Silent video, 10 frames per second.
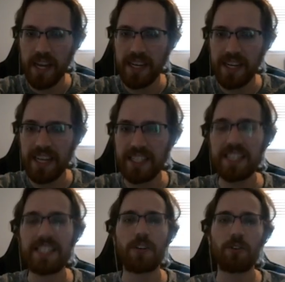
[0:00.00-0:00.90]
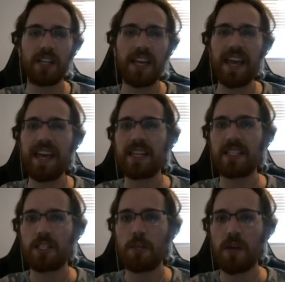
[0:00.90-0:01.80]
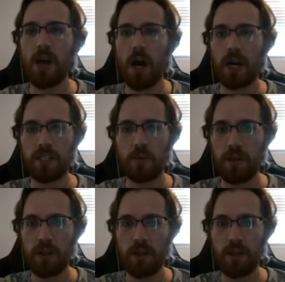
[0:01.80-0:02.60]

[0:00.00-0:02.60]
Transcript: it necessarily is, to be honest with